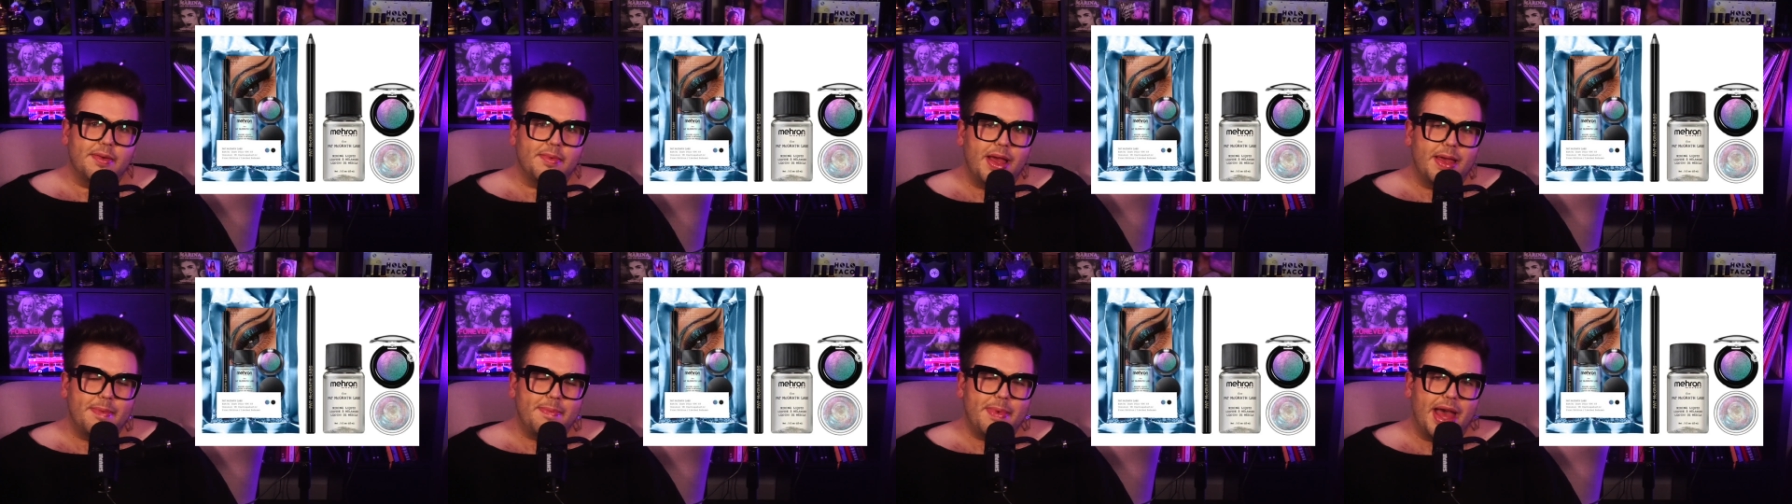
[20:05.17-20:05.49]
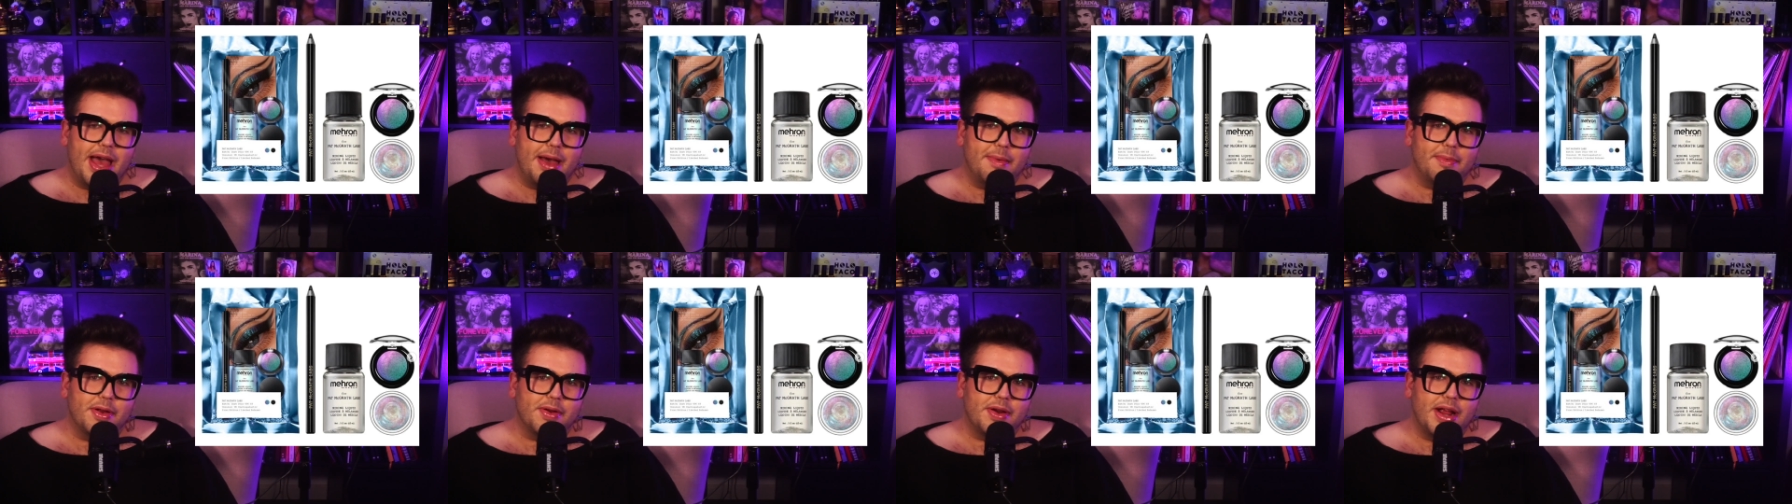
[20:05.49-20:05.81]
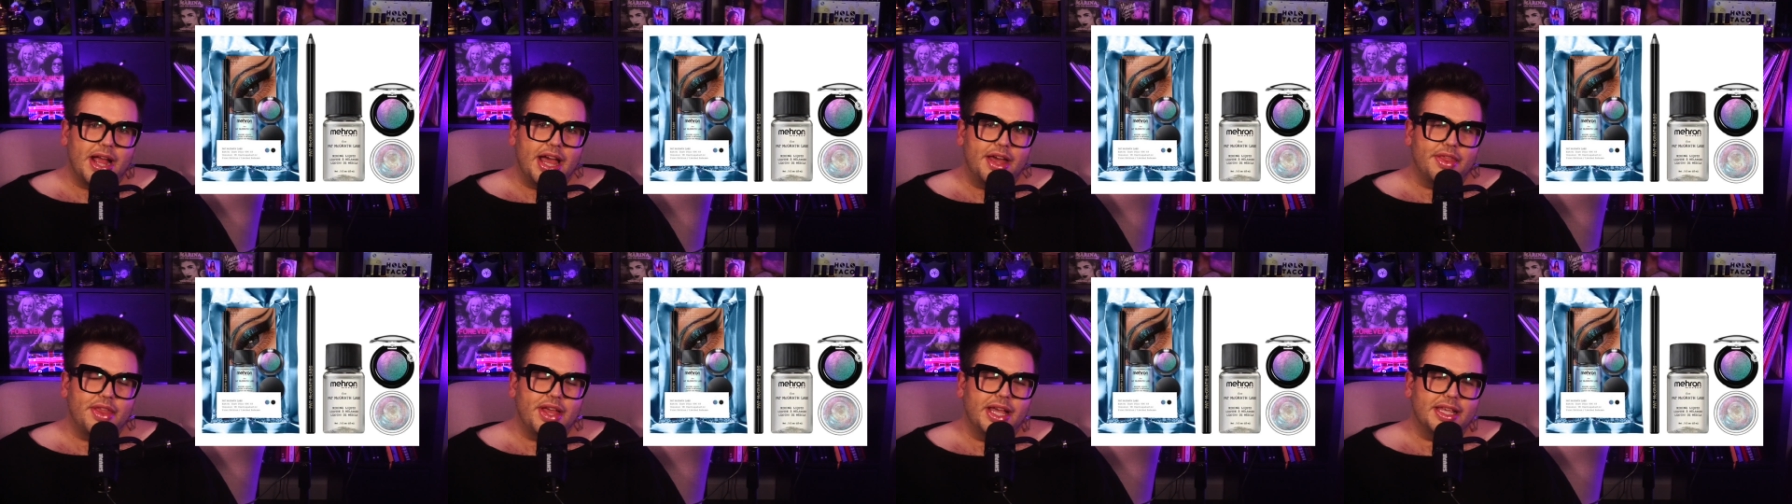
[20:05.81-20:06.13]
why Pat
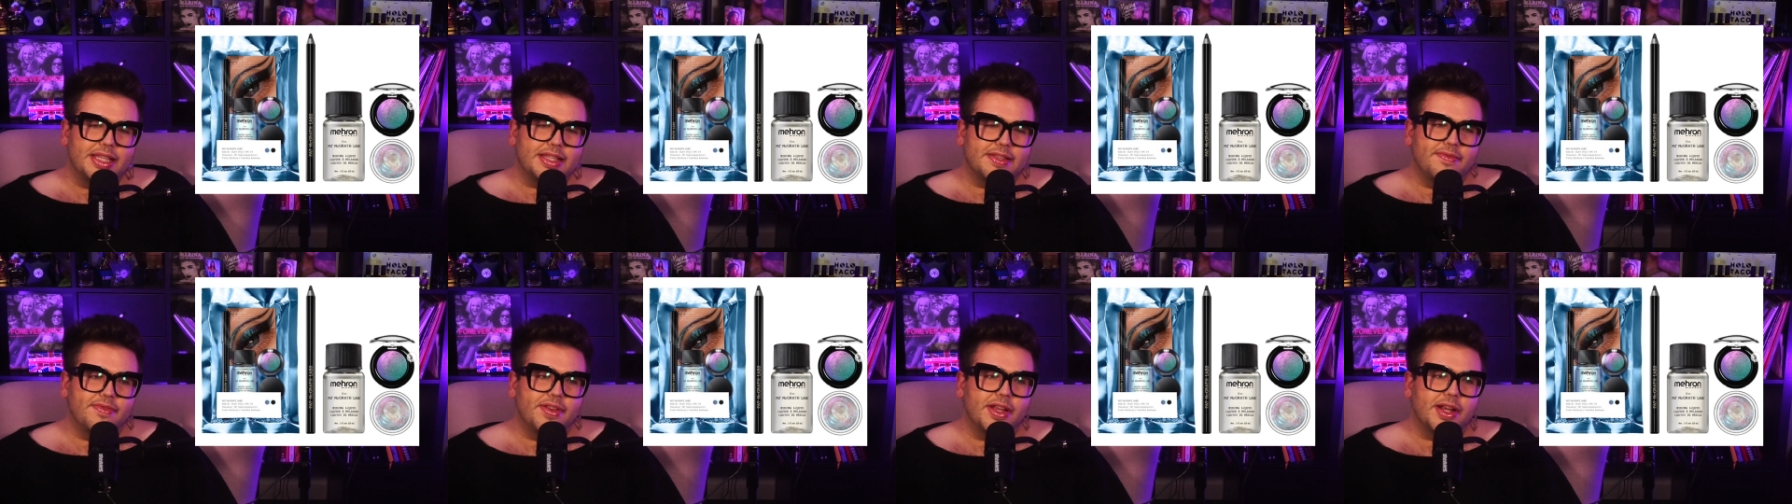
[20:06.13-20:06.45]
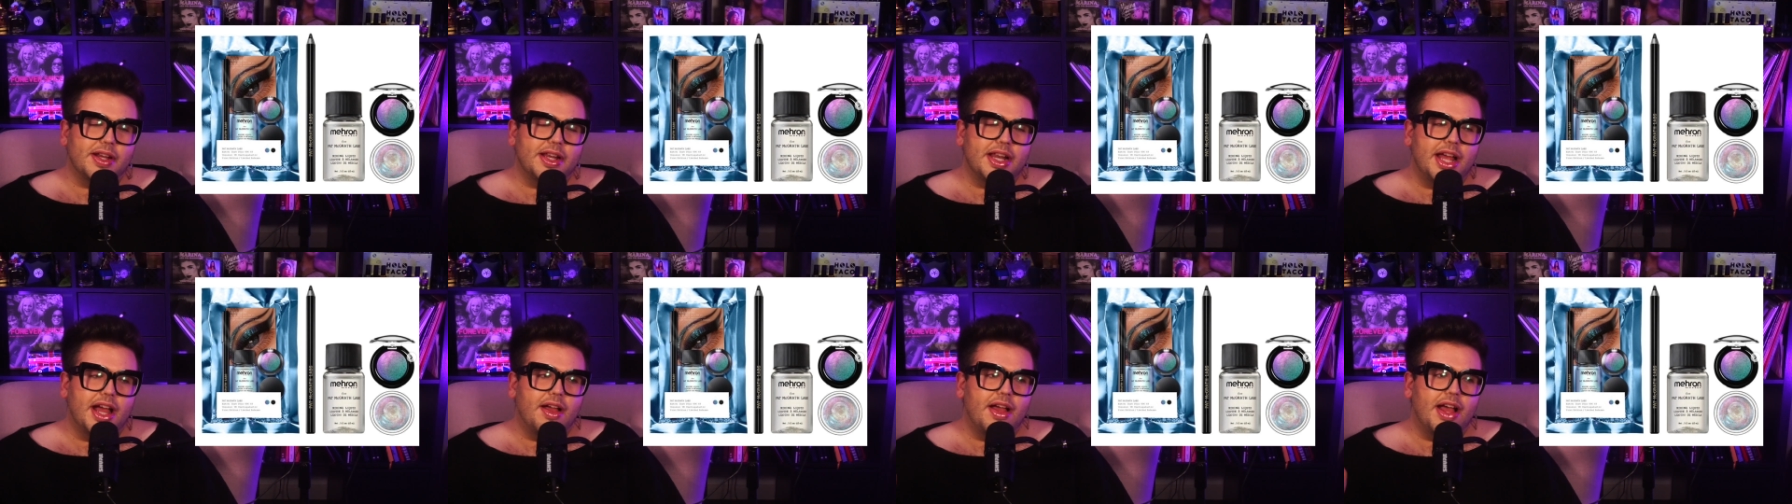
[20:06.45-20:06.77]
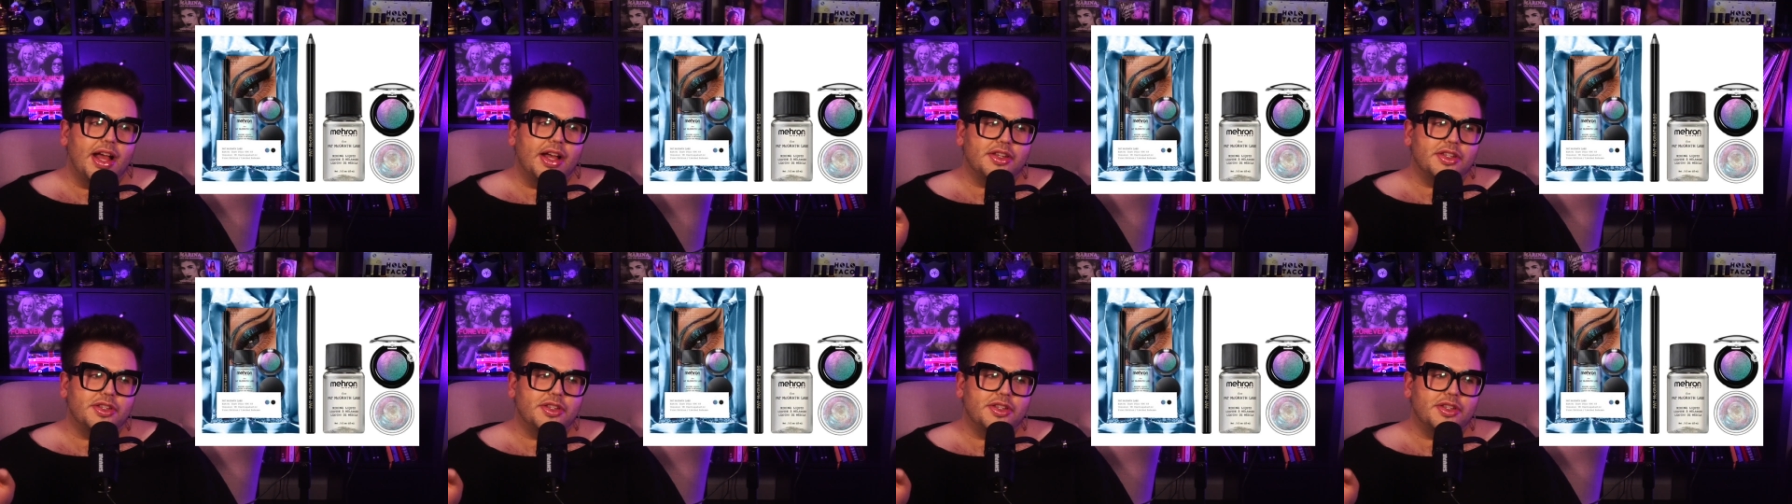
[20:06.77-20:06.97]
McGrath hasn't figured out how